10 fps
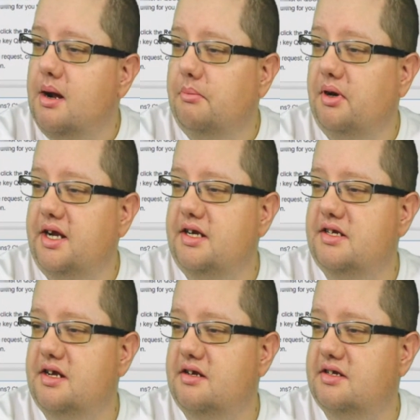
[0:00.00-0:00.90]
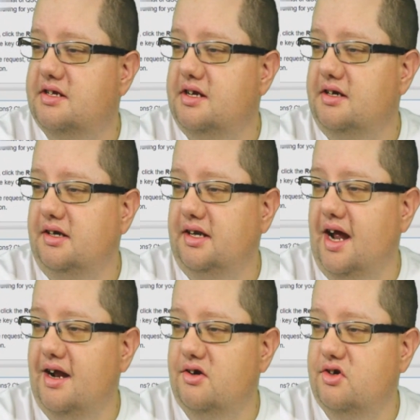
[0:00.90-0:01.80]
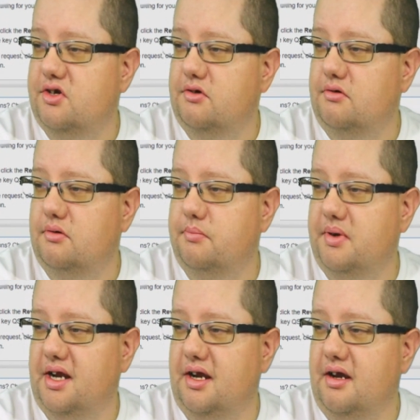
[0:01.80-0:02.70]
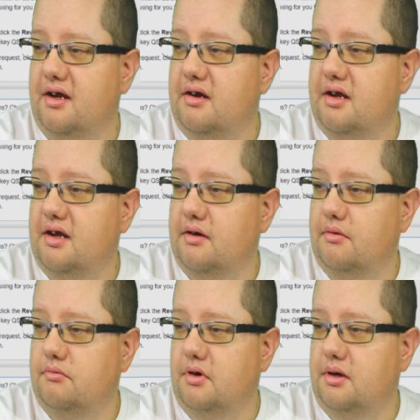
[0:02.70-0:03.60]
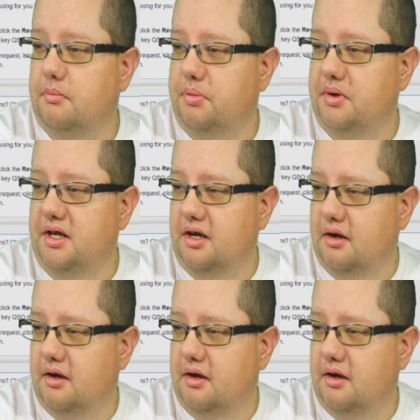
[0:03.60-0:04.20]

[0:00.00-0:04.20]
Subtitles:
Please send that to me. It would be